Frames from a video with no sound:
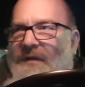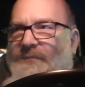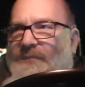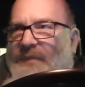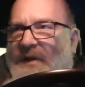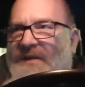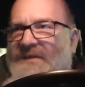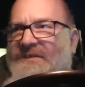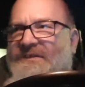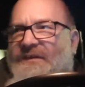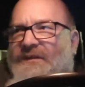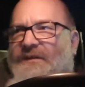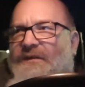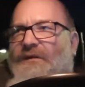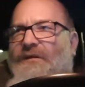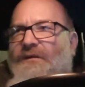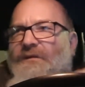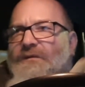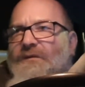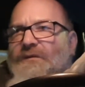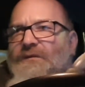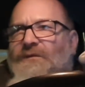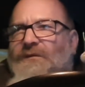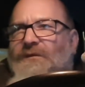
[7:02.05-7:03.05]
busy
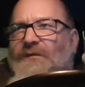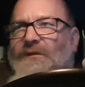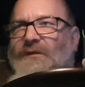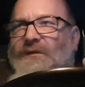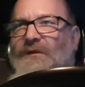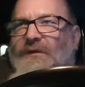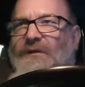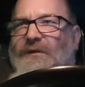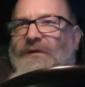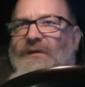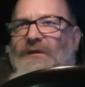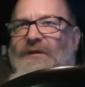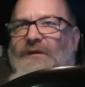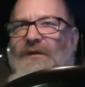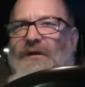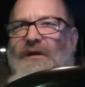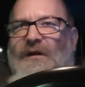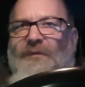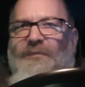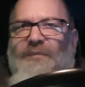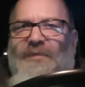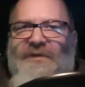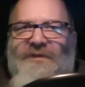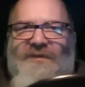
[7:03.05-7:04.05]

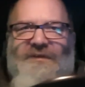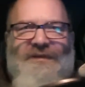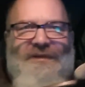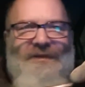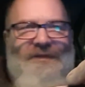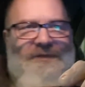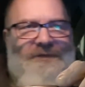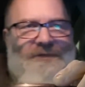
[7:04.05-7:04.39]
up until